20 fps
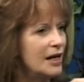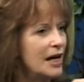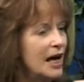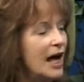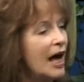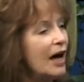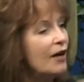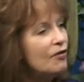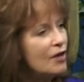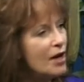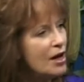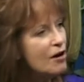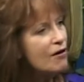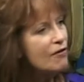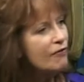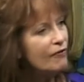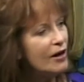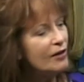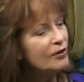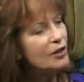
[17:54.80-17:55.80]
And they are
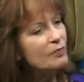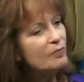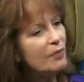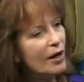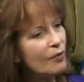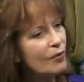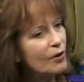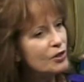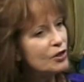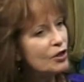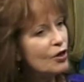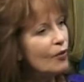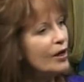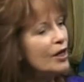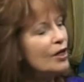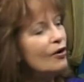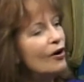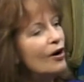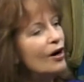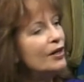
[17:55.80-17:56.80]
affected by what's going
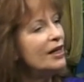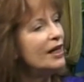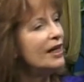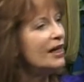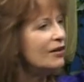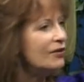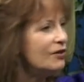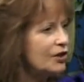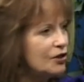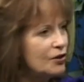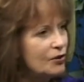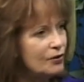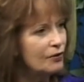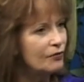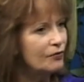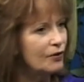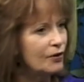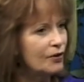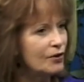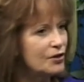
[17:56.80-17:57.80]
on in the
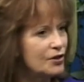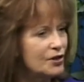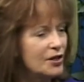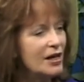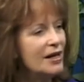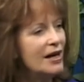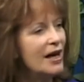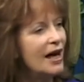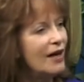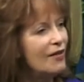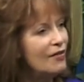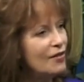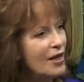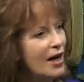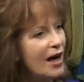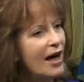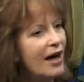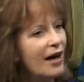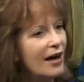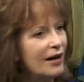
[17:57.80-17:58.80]
universe, and
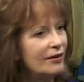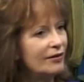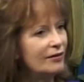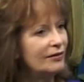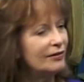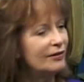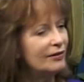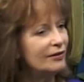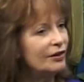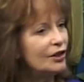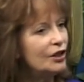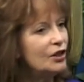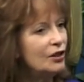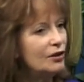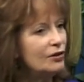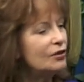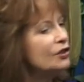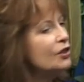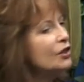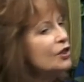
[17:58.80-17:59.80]
that the
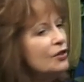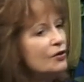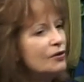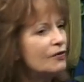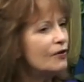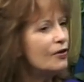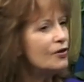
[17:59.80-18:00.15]
universe